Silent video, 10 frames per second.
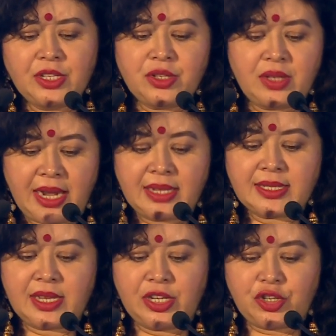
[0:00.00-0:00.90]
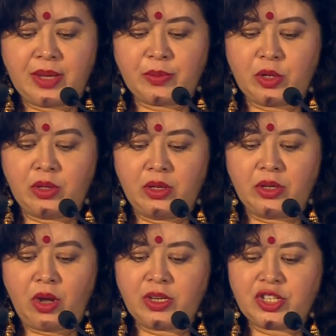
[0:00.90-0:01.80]

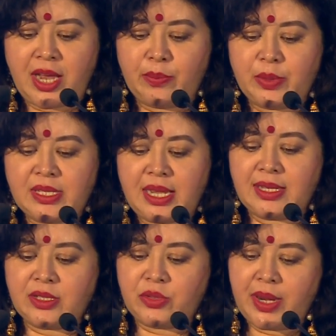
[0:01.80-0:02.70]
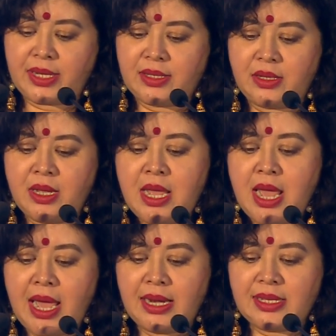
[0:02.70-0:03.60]
NSHM Knowledge Campus, and as director,
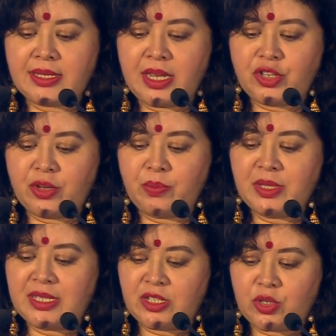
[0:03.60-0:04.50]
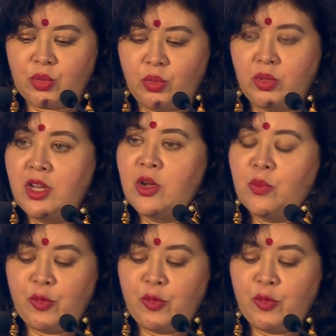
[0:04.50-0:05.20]
NSHM Business School.